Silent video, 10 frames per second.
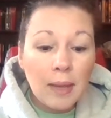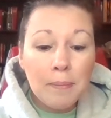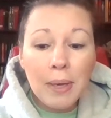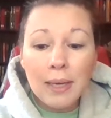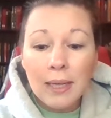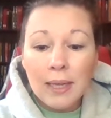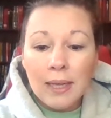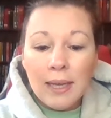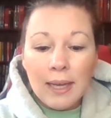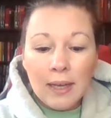But
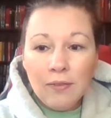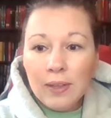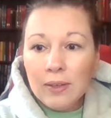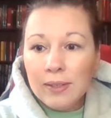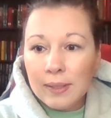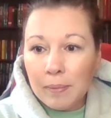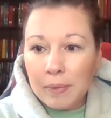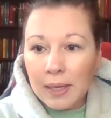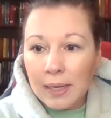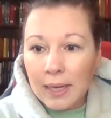if there's
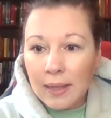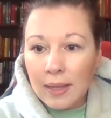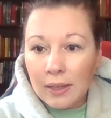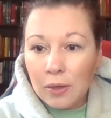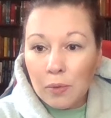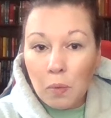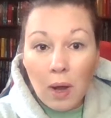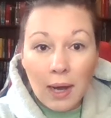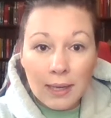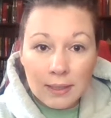something that you
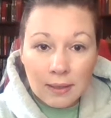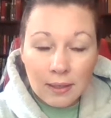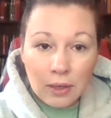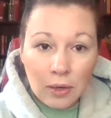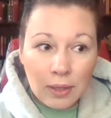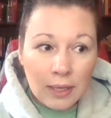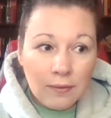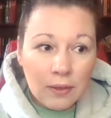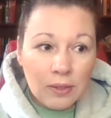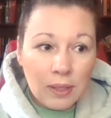want,
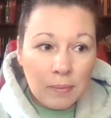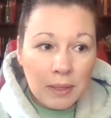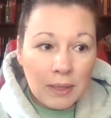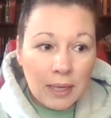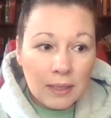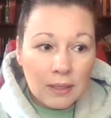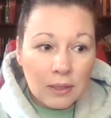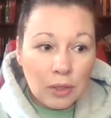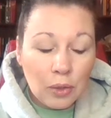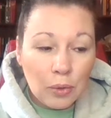if there's something that
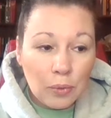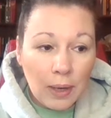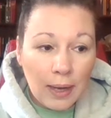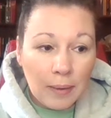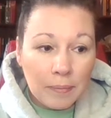you,